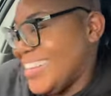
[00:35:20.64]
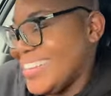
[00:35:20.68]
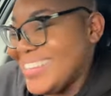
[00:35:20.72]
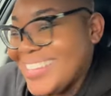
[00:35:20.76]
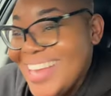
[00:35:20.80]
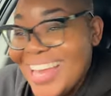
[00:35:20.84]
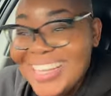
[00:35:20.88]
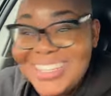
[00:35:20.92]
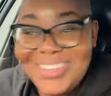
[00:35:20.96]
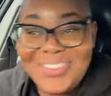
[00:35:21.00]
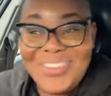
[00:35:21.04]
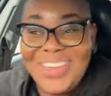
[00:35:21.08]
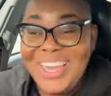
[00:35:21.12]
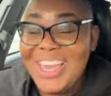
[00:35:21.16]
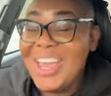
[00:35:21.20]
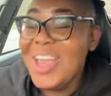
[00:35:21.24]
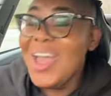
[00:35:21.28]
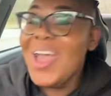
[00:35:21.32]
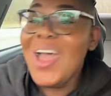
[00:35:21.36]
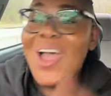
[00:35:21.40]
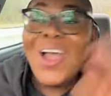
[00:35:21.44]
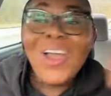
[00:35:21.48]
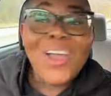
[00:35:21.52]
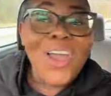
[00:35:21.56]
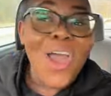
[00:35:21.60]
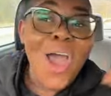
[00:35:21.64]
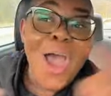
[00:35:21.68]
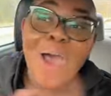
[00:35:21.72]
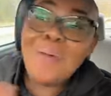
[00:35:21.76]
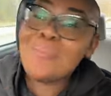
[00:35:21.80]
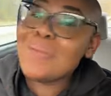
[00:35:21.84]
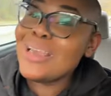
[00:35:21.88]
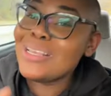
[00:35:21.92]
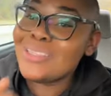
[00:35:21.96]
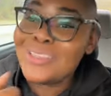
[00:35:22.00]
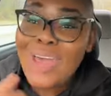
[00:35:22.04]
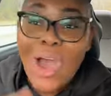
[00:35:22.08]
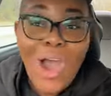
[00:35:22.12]
Don't talk to me.
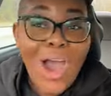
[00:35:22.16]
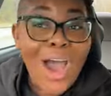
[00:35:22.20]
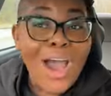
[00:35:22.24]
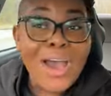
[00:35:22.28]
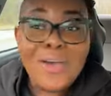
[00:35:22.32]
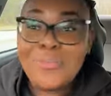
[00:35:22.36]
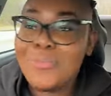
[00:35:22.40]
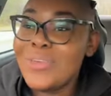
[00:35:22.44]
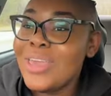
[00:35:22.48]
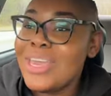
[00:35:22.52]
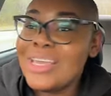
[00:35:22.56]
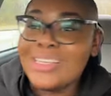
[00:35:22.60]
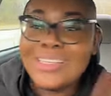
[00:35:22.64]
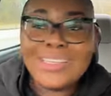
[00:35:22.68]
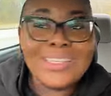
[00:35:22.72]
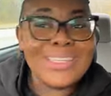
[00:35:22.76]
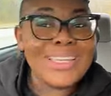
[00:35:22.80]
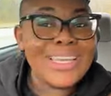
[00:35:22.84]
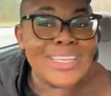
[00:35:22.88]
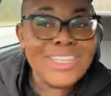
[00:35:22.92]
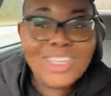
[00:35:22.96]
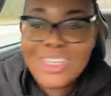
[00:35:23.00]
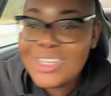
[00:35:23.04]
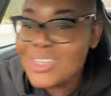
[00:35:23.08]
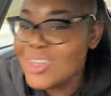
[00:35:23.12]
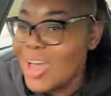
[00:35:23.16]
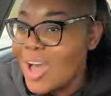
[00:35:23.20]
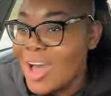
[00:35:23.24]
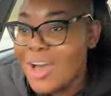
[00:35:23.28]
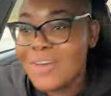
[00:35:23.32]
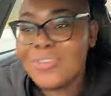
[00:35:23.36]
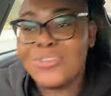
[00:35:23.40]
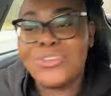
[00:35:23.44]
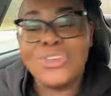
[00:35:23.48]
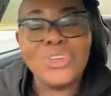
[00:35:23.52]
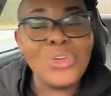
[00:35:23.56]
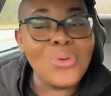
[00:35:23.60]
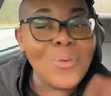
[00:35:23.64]
Comments off, stitches
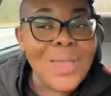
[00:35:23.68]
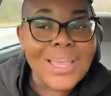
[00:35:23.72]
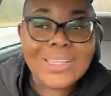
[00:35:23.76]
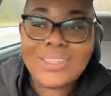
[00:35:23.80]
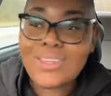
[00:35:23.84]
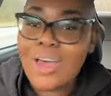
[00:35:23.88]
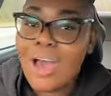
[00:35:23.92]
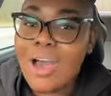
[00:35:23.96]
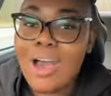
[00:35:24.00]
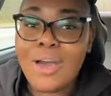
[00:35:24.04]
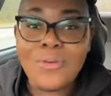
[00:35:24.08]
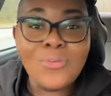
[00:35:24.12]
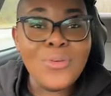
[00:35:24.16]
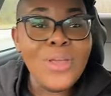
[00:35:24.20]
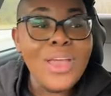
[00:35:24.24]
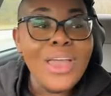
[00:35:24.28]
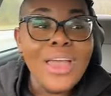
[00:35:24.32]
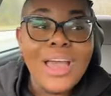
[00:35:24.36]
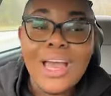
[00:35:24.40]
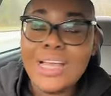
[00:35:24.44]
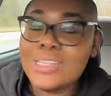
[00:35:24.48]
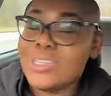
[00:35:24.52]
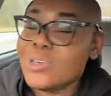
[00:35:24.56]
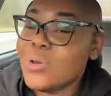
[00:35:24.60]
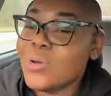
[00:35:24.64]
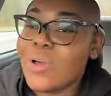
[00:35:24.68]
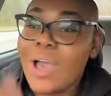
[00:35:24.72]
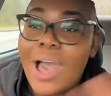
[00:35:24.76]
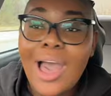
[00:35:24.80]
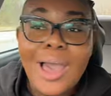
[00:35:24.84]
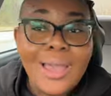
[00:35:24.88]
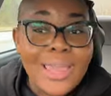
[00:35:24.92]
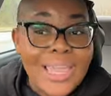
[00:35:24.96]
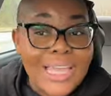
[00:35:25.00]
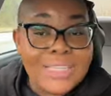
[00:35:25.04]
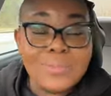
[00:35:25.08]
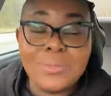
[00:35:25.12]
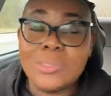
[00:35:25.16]
off, duets off, until
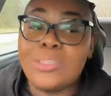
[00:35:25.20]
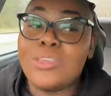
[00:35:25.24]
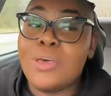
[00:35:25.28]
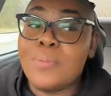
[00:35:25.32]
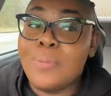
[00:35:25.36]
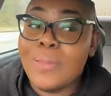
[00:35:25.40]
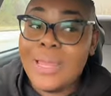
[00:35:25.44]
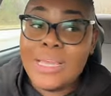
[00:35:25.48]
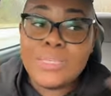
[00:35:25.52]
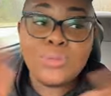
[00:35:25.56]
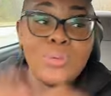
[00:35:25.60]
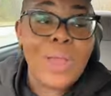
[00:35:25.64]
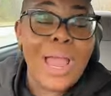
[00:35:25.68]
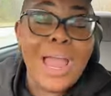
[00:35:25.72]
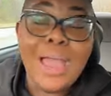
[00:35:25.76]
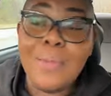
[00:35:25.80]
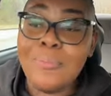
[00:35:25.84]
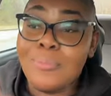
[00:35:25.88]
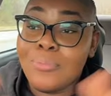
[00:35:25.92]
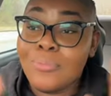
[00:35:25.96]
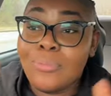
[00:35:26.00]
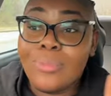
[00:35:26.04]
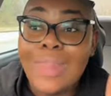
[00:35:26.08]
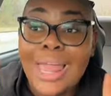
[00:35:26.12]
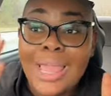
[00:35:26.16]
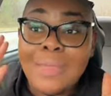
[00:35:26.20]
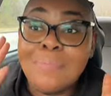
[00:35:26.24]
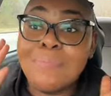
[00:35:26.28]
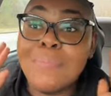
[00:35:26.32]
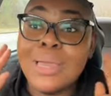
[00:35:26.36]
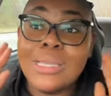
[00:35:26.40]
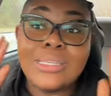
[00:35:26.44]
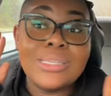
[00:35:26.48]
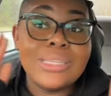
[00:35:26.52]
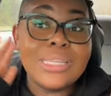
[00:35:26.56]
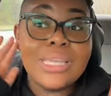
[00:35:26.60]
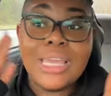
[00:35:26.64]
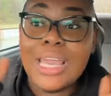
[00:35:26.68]
God gets me to a place where I'm, like,
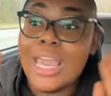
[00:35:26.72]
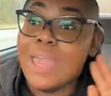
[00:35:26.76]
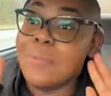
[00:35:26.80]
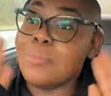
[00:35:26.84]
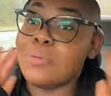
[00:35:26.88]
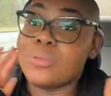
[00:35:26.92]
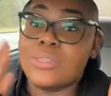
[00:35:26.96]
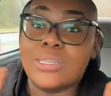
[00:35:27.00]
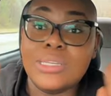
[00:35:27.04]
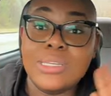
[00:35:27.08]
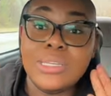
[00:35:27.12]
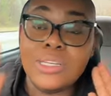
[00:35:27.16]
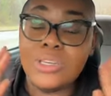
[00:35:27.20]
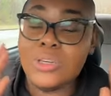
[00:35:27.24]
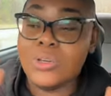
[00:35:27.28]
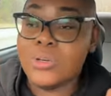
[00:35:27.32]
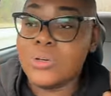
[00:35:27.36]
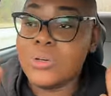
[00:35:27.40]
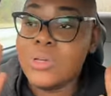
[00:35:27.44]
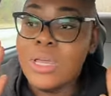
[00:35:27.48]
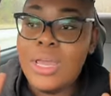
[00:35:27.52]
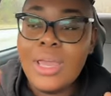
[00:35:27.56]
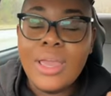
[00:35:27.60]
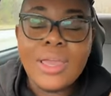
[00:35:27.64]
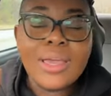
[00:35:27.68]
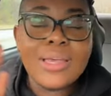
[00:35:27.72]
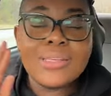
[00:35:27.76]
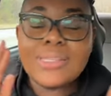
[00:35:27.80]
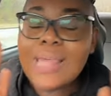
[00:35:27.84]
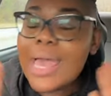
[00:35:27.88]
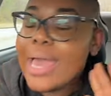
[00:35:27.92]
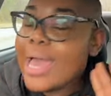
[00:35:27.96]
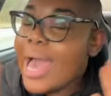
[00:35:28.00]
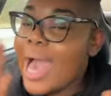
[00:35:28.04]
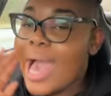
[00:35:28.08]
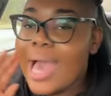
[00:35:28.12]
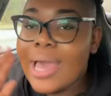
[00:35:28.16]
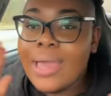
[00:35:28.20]
mentally able to deal.
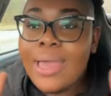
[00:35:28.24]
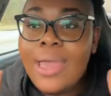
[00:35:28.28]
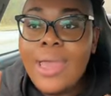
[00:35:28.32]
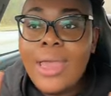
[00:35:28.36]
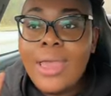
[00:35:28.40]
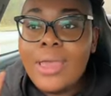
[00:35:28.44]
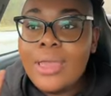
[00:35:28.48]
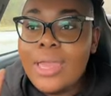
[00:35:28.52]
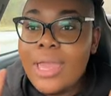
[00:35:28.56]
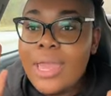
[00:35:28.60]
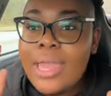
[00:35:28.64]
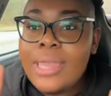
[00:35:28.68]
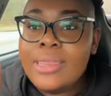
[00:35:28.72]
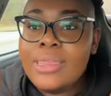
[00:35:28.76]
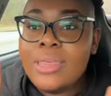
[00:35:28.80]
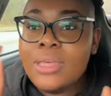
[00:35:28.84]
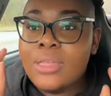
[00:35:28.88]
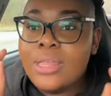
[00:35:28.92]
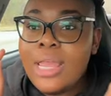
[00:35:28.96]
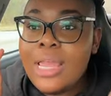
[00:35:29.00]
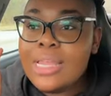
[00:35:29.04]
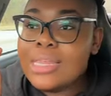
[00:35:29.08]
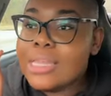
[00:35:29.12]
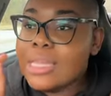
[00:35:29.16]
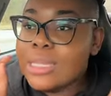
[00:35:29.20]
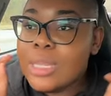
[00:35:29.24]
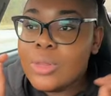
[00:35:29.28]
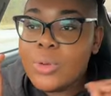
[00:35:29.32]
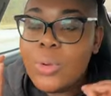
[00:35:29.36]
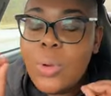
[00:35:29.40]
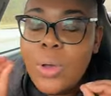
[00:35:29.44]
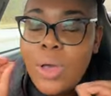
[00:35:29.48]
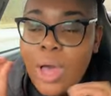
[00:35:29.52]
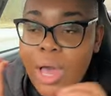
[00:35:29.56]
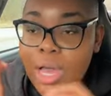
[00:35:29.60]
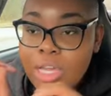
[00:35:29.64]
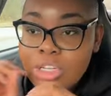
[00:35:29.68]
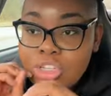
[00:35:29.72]
Because I, I, in the in the
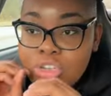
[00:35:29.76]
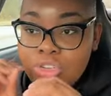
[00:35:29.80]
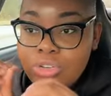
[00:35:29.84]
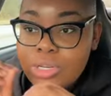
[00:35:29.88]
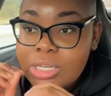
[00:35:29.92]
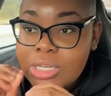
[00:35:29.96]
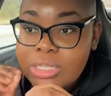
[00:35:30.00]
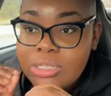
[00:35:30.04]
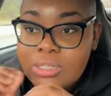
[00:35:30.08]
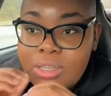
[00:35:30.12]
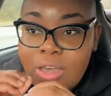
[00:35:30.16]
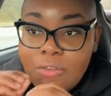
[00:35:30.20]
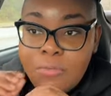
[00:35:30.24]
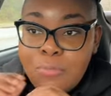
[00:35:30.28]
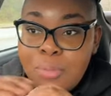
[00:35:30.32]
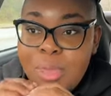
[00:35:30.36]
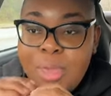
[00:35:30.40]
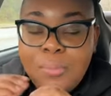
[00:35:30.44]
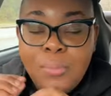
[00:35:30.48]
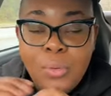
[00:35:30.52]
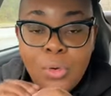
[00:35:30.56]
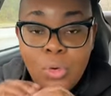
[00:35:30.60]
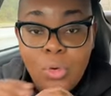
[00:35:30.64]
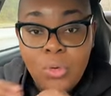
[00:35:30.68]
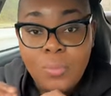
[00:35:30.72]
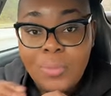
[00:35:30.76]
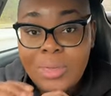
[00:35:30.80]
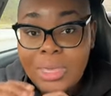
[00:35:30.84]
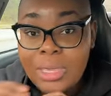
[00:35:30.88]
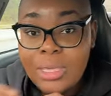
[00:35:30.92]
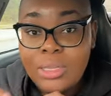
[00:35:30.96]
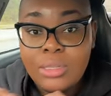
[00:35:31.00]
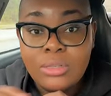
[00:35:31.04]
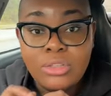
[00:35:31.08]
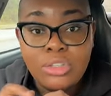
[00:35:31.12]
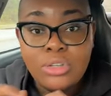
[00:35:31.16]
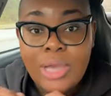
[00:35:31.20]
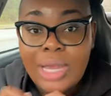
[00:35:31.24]
little hundreds of people who
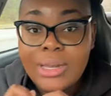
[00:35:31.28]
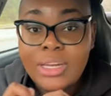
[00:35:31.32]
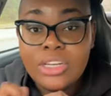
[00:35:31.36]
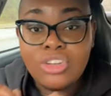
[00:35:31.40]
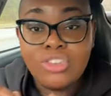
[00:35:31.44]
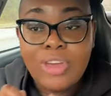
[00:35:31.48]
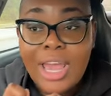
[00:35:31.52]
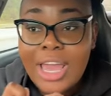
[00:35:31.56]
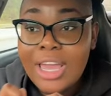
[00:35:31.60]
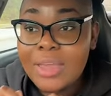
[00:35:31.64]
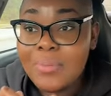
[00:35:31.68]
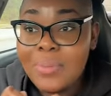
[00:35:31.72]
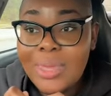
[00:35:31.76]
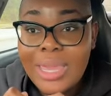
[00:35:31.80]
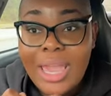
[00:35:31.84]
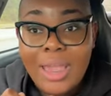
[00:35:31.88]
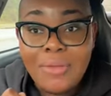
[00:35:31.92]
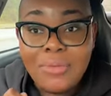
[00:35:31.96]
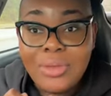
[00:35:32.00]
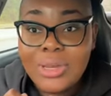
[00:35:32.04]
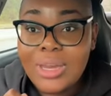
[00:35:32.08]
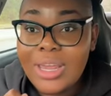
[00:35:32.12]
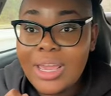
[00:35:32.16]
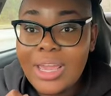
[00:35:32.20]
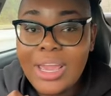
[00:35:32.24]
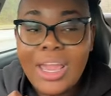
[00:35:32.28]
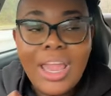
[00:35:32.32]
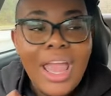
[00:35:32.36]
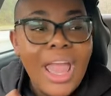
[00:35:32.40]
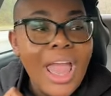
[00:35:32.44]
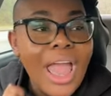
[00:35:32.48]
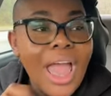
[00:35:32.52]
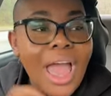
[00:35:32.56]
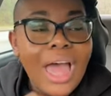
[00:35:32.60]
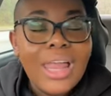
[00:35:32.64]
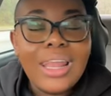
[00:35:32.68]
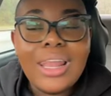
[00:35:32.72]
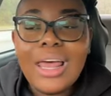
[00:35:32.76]
be trying to drag me every day,
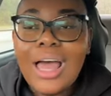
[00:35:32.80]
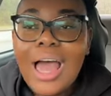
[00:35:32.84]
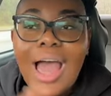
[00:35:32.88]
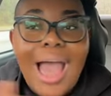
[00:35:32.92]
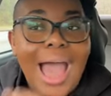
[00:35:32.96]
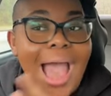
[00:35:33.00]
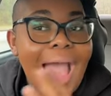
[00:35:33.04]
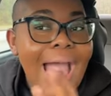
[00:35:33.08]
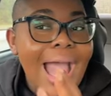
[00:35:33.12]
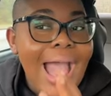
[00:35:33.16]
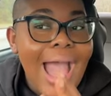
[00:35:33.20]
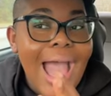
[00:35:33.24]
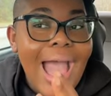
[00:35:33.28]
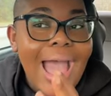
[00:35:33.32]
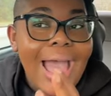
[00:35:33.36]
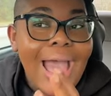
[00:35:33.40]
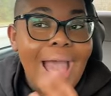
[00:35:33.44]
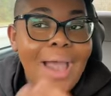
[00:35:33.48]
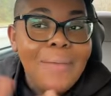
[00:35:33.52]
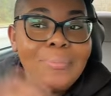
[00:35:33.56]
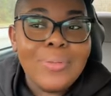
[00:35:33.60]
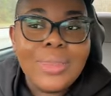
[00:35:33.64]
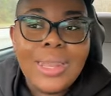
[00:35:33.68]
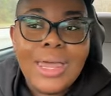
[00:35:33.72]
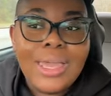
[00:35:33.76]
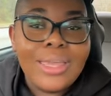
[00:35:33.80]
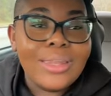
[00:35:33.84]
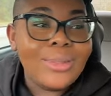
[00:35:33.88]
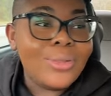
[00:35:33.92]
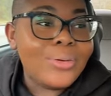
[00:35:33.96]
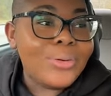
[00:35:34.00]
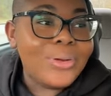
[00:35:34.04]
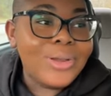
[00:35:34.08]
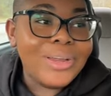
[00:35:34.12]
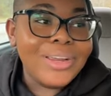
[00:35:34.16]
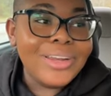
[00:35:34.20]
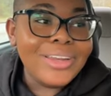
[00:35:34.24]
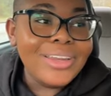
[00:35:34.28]
I, I, I be like,
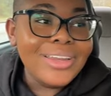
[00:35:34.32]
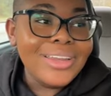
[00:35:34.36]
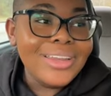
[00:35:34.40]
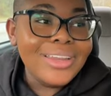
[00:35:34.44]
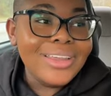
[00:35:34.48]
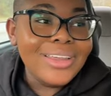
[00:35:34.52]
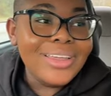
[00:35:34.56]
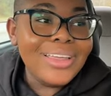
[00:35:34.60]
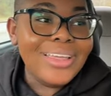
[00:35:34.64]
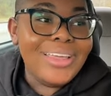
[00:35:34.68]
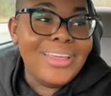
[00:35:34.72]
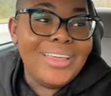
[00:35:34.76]
Lord.